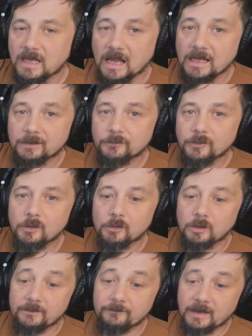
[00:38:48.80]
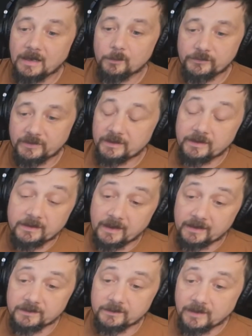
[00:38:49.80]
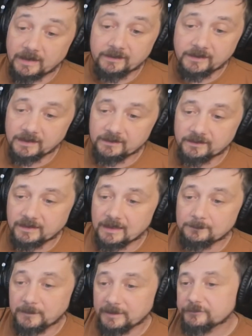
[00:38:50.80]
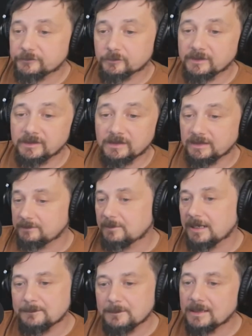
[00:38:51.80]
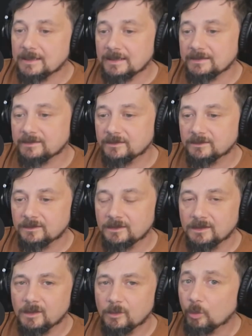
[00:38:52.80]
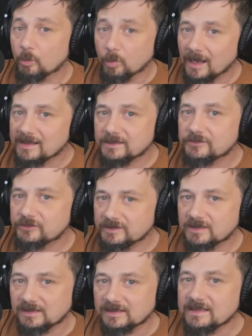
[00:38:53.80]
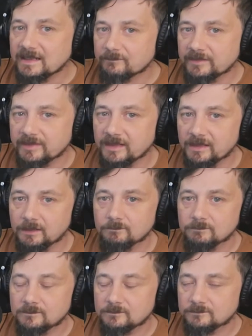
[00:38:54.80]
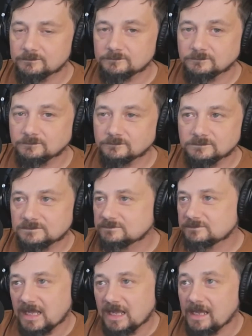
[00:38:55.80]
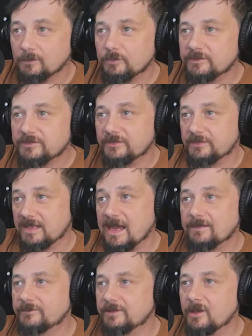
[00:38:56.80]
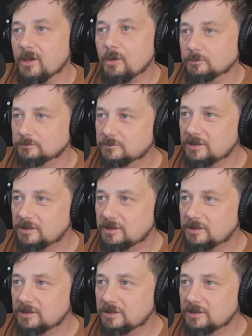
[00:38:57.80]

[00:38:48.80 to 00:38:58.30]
I don't know. If I was the detective, I think that mystery in my mind, well, why did she delete everything? I would just have to know.